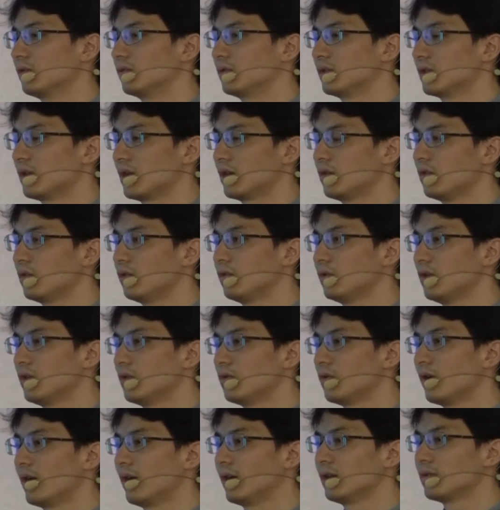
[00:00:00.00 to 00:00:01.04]
They can only
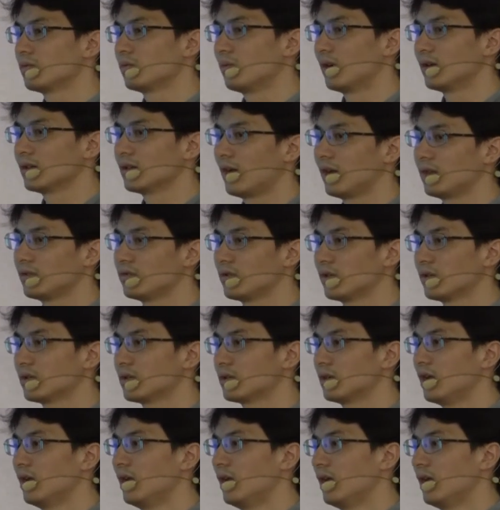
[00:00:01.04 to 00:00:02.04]
write 100